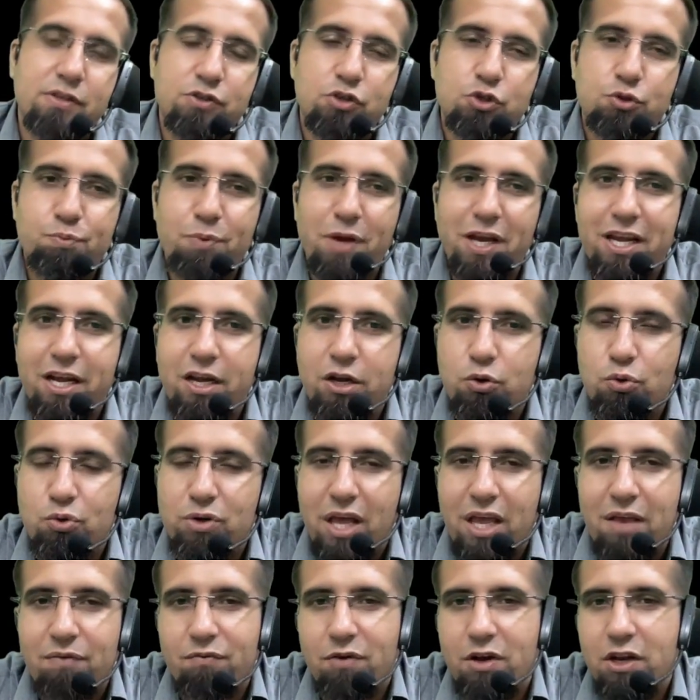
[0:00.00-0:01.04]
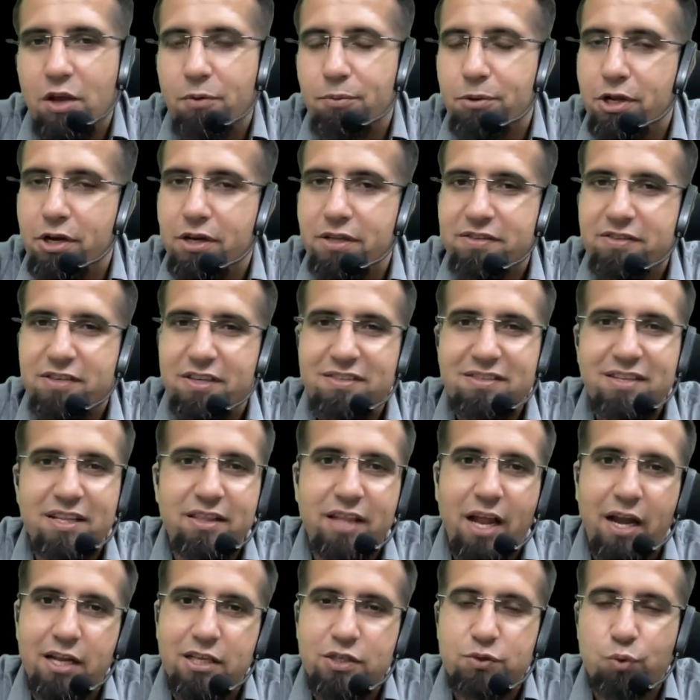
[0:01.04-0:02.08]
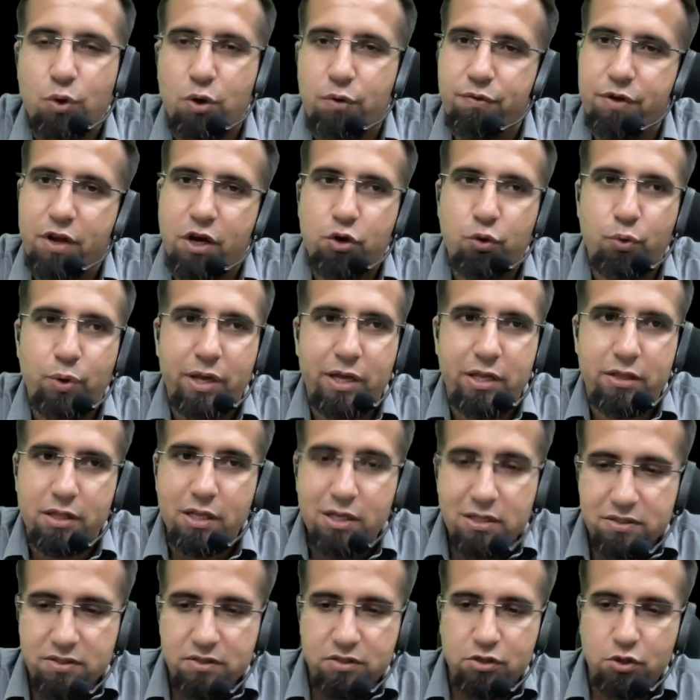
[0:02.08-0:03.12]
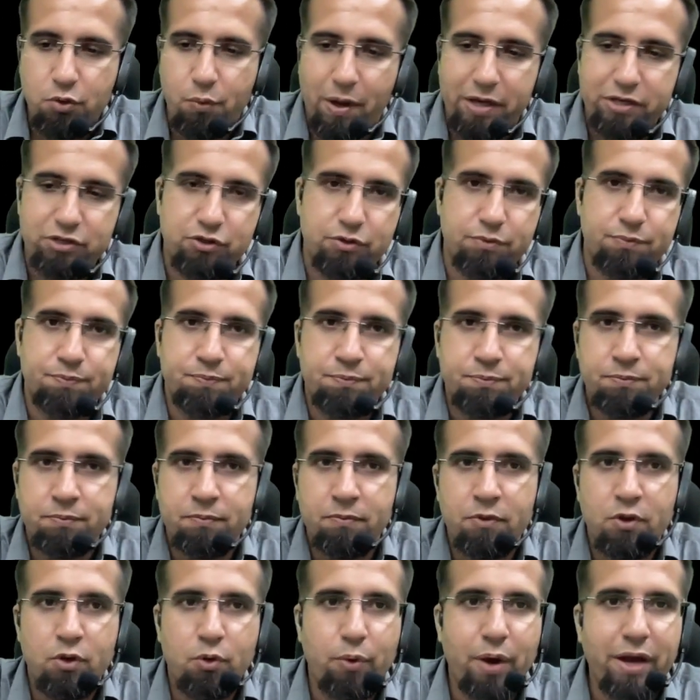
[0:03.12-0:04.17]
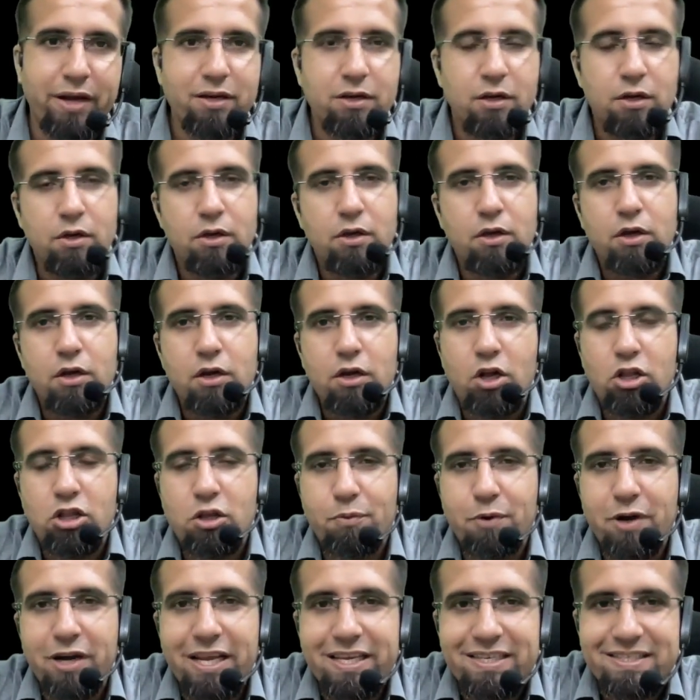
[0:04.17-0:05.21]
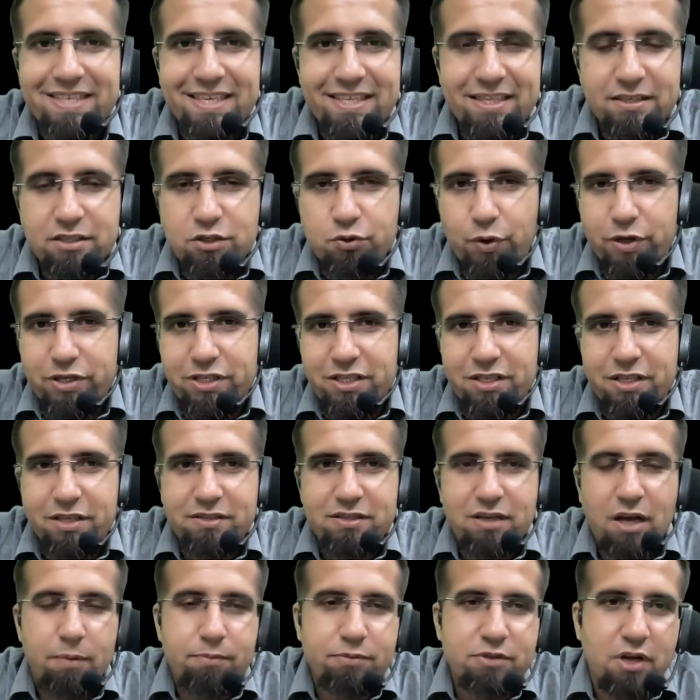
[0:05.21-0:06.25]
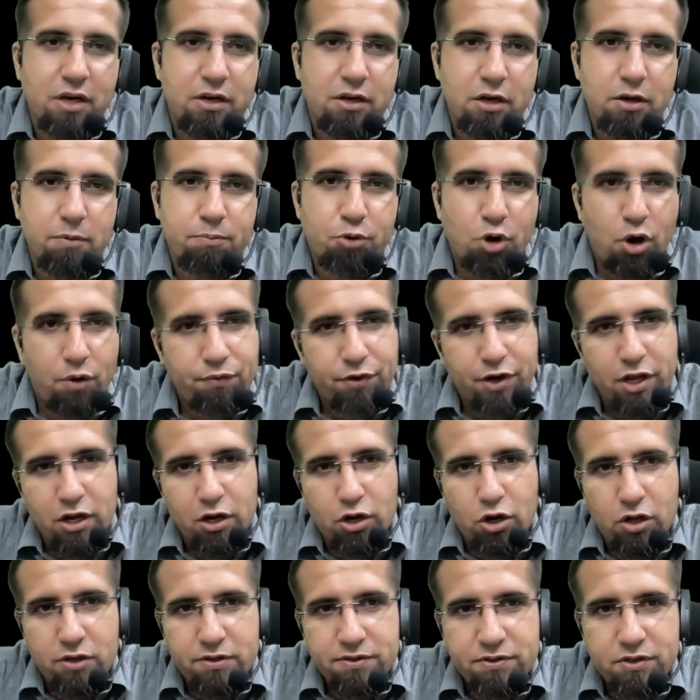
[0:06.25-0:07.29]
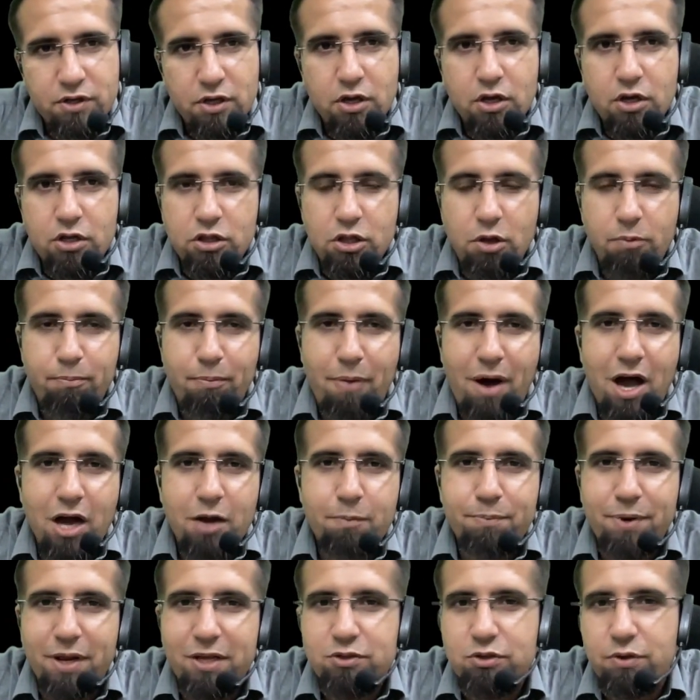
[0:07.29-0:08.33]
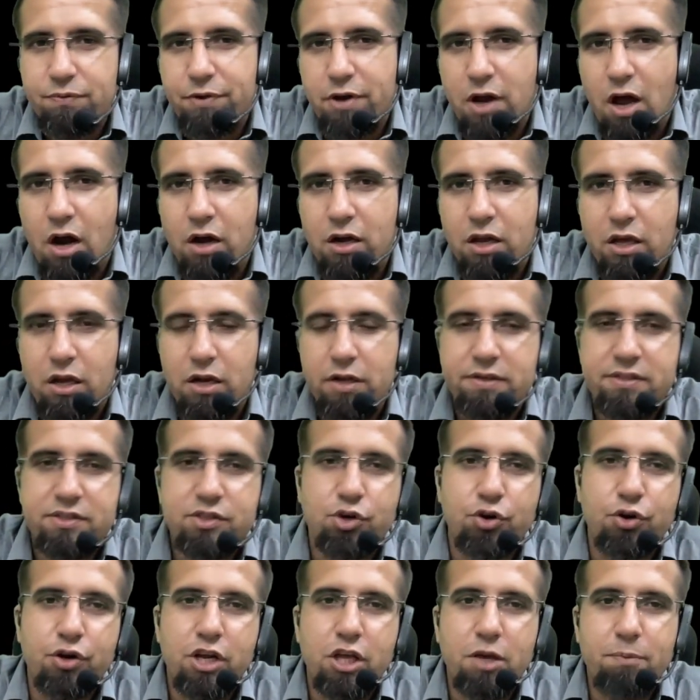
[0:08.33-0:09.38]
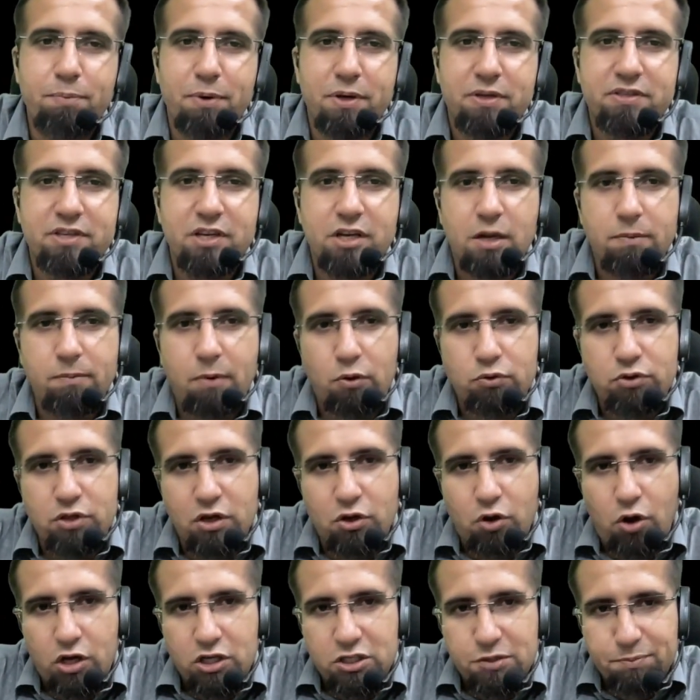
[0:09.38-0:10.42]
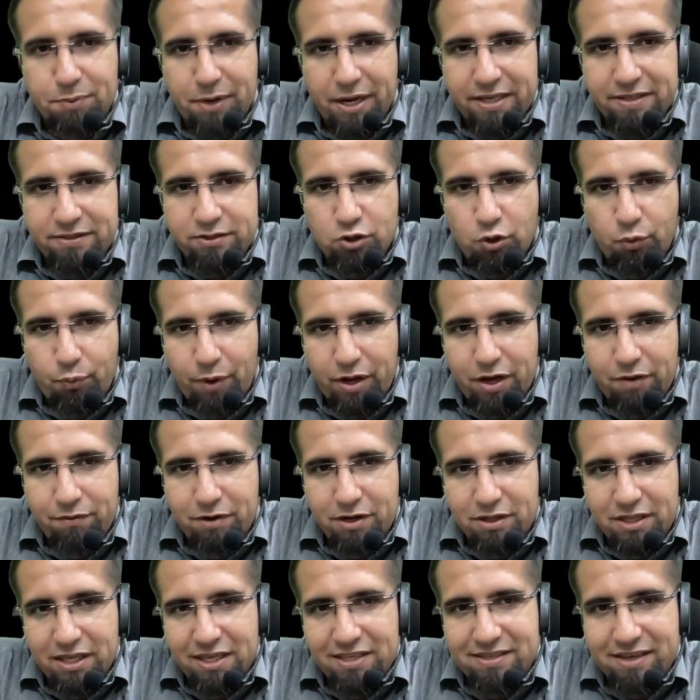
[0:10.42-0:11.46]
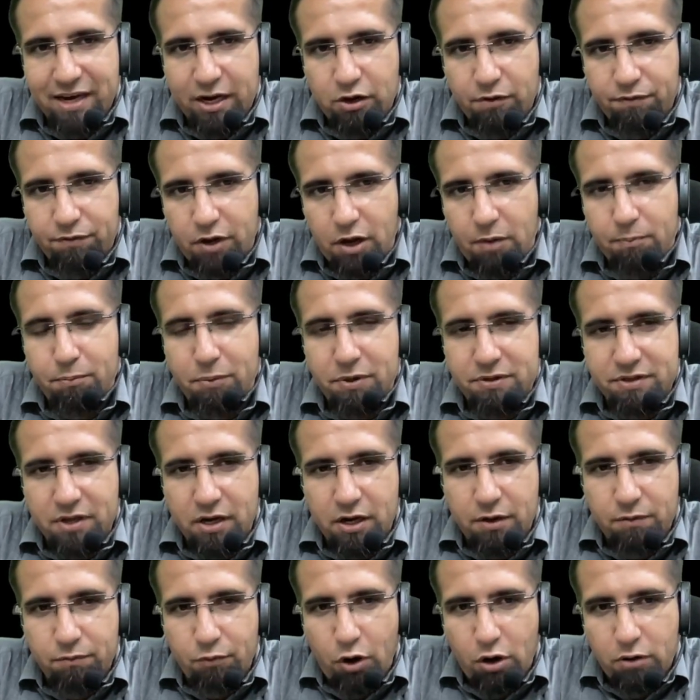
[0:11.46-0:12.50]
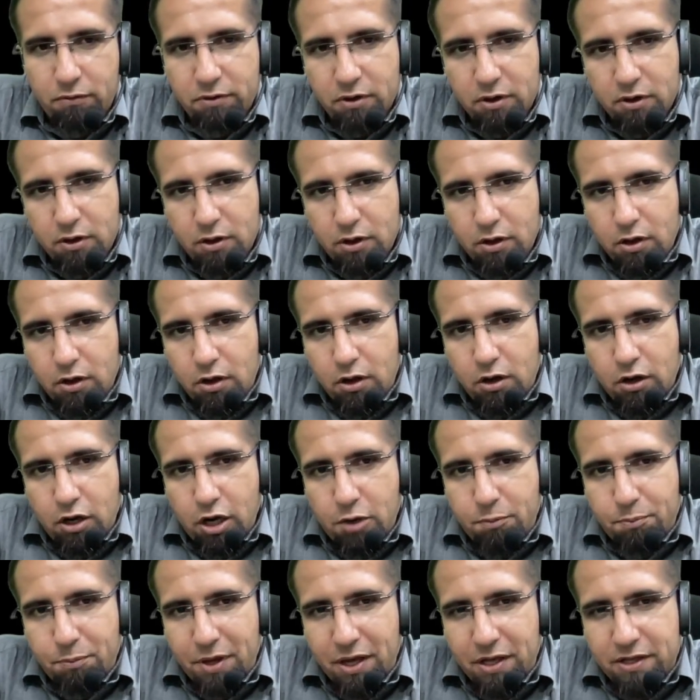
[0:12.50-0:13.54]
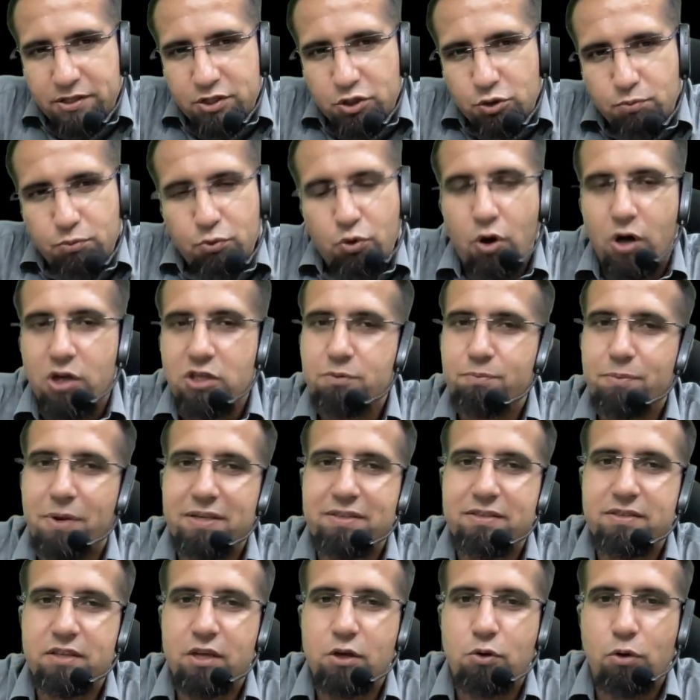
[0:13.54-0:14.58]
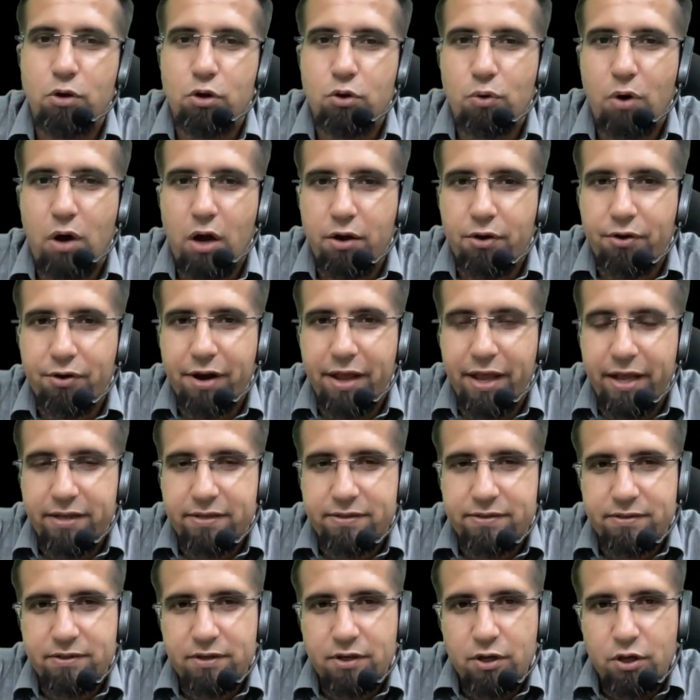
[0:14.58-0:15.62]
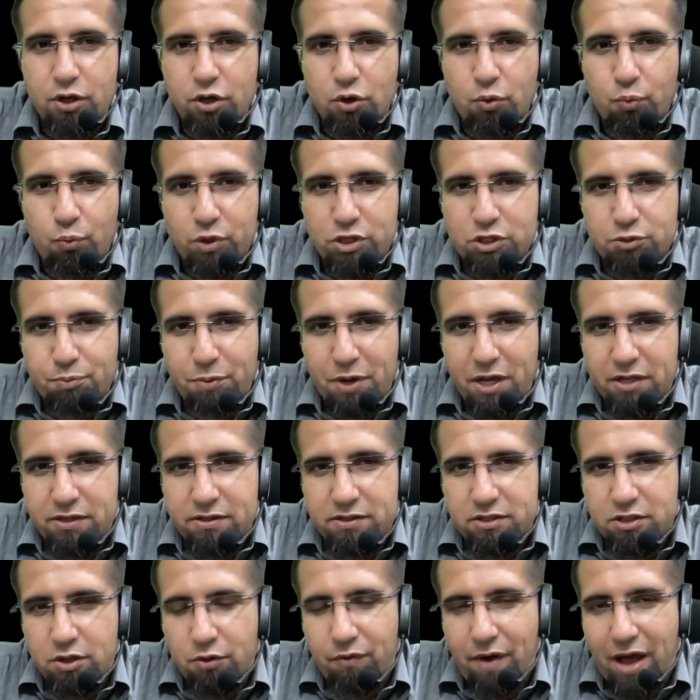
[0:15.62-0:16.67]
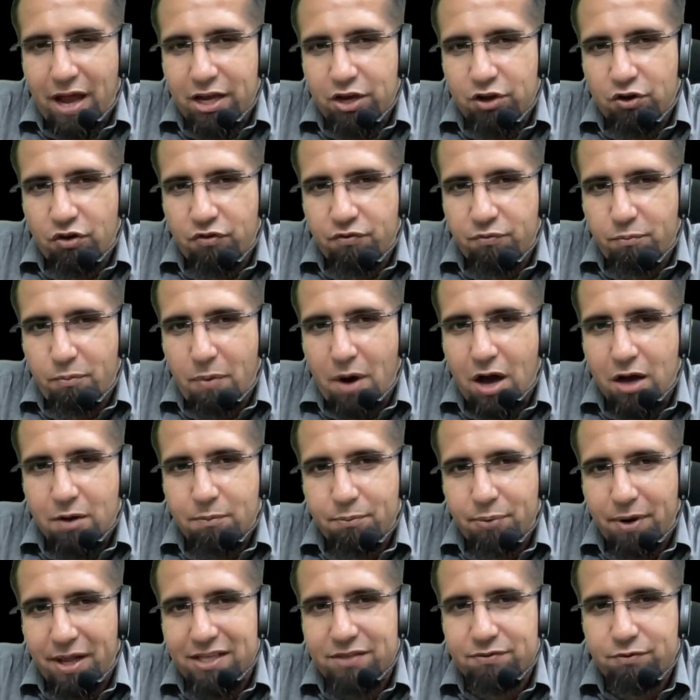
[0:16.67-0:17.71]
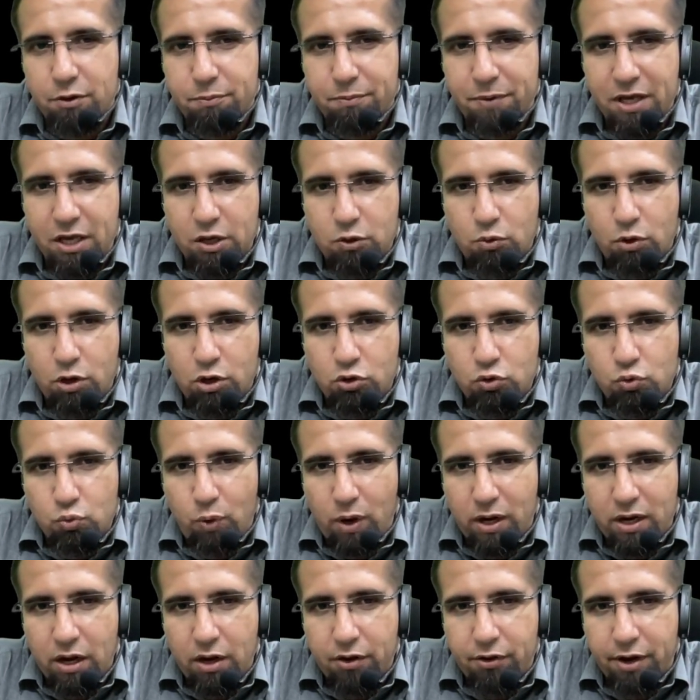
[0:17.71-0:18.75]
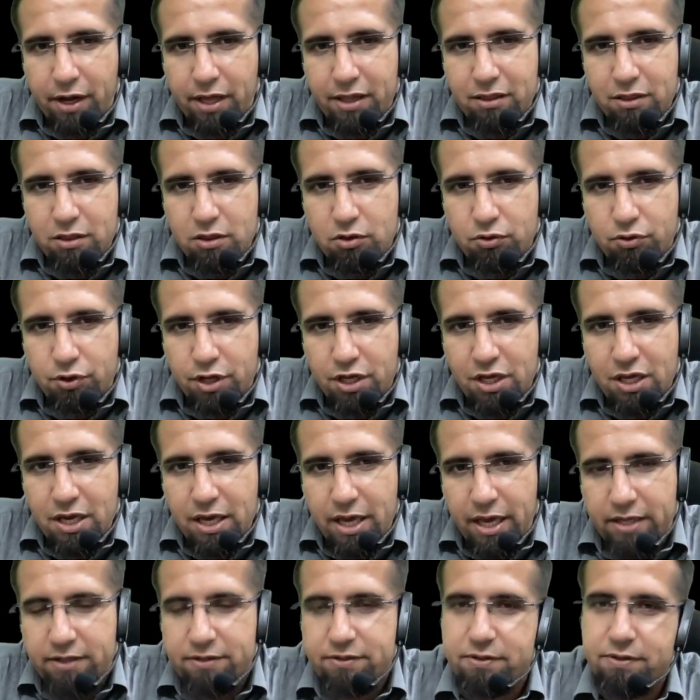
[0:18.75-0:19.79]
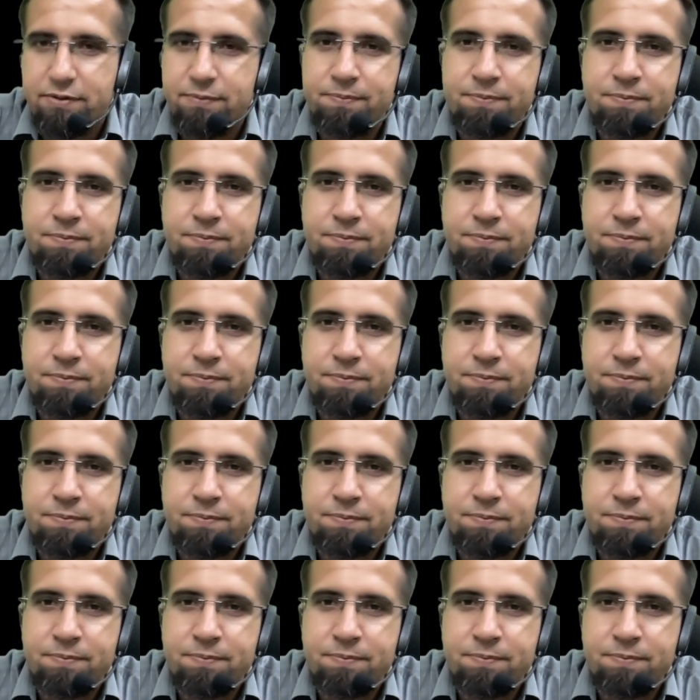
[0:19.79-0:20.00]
So speed into time will give me the distance, and that is what we are doing in this question, right? Now the minute I see this question, this comes under profit and loss. The mark price of an article is 30% above the cost price. Now whenever these kind of numbers are involved, let me assume cost price is equal to 100x, which means the value of mark price will be equal to 130x.